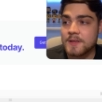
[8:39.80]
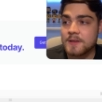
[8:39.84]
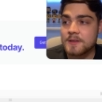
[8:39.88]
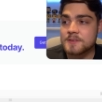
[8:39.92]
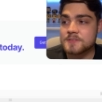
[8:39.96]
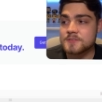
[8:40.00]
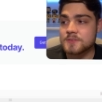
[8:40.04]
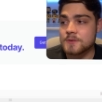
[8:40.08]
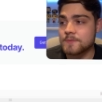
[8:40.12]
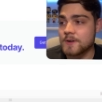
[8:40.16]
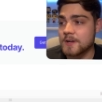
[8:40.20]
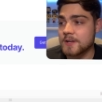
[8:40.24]

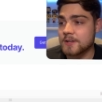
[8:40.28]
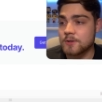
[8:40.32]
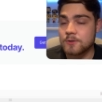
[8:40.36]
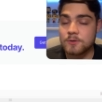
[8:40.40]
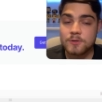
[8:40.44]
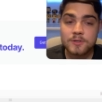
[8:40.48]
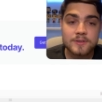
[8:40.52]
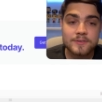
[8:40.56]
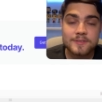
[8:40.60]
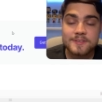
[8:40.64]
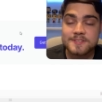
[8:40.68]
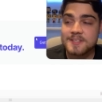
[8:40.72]
So if I go
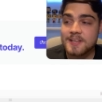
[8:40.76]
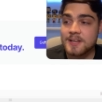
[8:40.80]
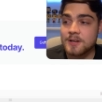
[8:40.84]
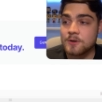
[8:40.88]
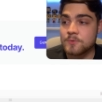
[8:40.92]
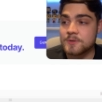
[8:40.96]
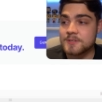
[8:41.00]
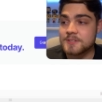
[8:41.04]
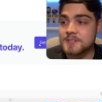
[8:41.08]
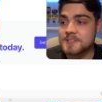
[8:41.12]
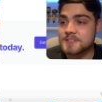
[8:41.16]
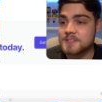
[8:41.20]
look at the
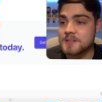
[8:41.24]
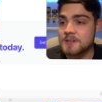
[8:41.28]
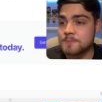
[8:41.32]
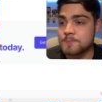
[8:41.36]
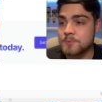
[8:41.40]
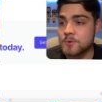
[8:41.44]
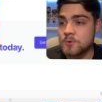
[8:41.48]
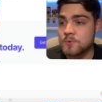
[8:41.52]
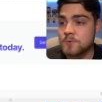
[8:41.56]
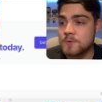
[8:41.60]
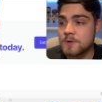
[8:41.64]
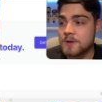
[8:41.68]
Tailwind
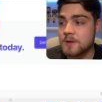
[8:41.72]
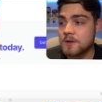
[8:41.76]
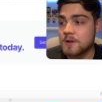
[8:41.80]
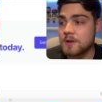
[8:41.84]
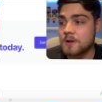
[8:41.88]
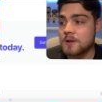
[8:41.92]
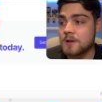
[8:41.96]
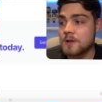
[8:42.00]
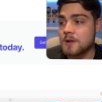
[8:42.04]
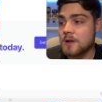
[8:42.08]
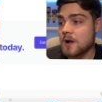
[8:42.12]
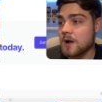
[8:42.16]
example,
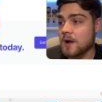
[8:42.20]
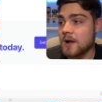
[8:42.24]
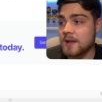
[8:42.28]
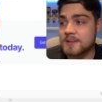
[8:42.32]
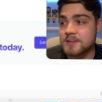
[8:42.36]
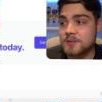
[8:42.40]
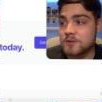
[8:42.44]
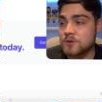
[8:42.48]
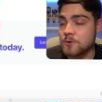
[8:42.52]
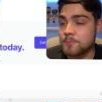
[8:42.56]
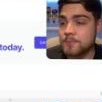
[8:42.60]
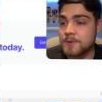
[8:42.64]
I
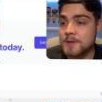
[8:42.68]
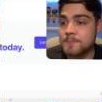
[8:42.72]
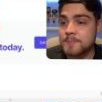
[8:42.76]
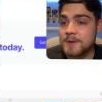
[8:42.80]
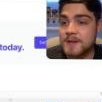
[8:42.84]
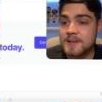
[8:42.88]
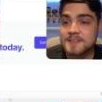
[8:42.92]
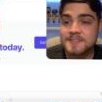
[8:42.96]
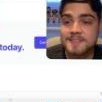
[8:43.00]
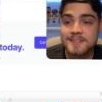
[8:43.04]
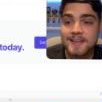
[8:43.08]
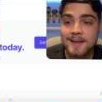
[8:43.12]
can copy and
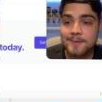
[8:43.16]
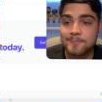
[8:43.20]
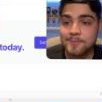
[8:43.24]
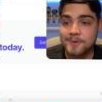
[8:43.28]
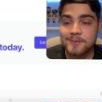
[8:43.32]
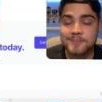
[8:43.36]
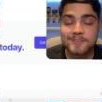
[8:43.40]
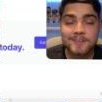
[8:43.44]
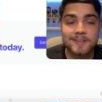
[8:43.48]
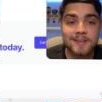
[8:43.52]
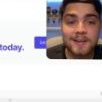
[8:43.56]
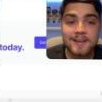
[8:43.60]
paste that
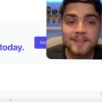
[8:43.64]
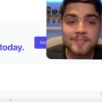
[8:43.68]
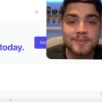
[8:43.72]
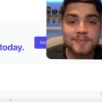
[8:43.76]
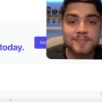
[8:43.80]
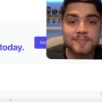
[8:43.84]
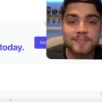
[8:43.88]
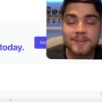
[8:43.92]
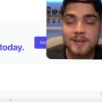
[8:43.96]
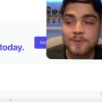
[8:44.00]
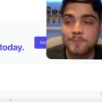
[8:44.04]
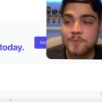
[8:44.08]
because I like the
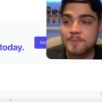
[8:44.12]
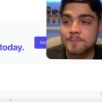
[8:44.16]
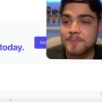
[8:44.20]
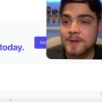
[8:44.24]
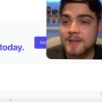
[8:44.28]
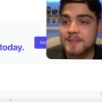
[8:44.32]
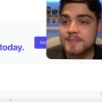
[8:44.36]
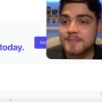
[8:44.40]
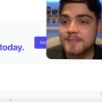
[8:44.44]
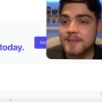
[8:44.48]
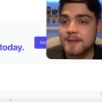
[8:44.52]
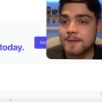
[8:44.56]
design we've
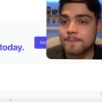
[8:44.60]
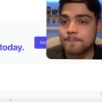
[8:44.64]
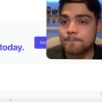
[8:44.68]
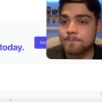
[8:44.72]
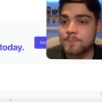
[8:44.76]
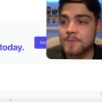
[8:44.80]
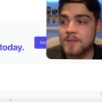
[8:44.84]
made there.